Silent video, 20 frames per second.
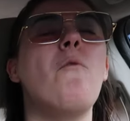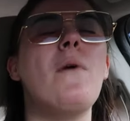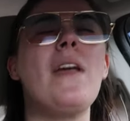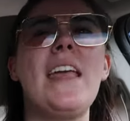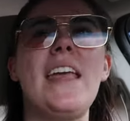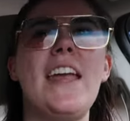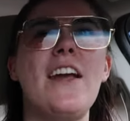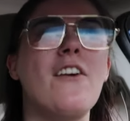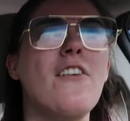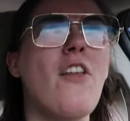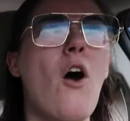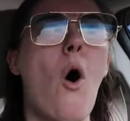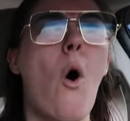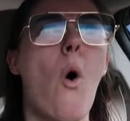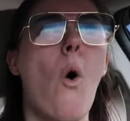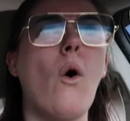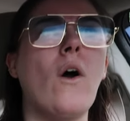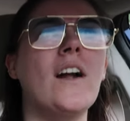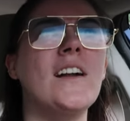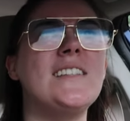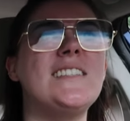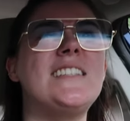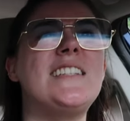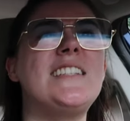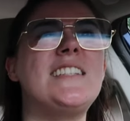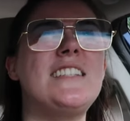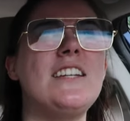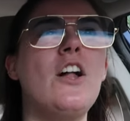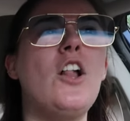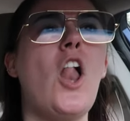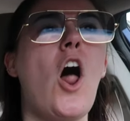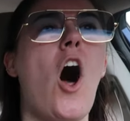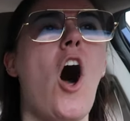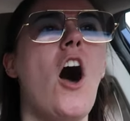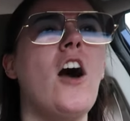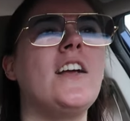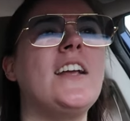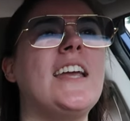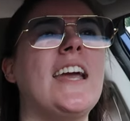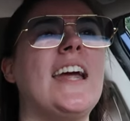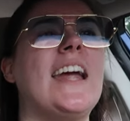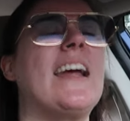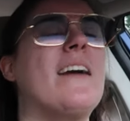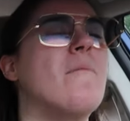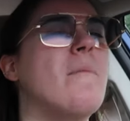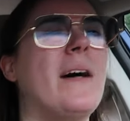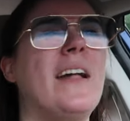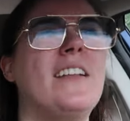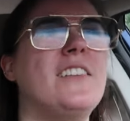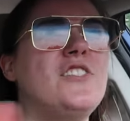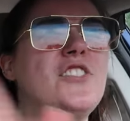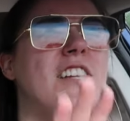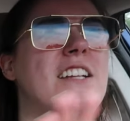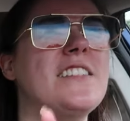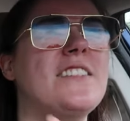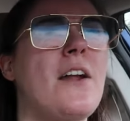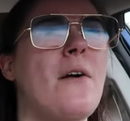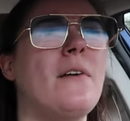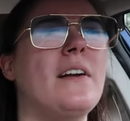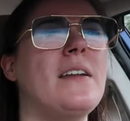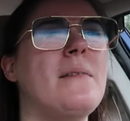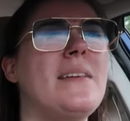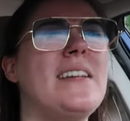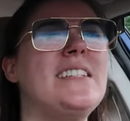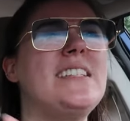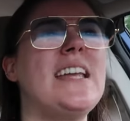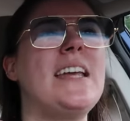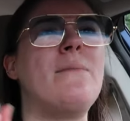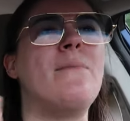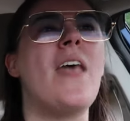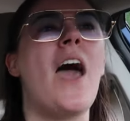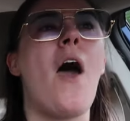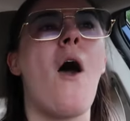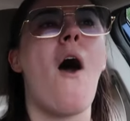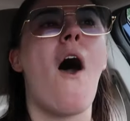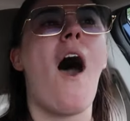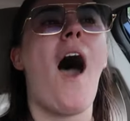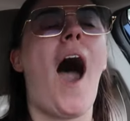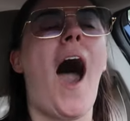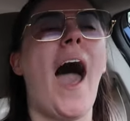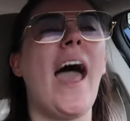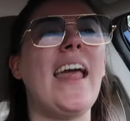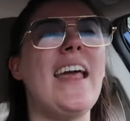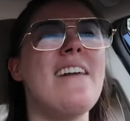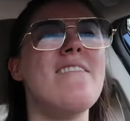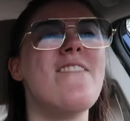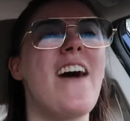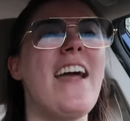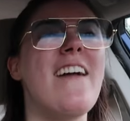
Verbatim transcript: We hear the horn still honking, but she's nowhere to be seen. In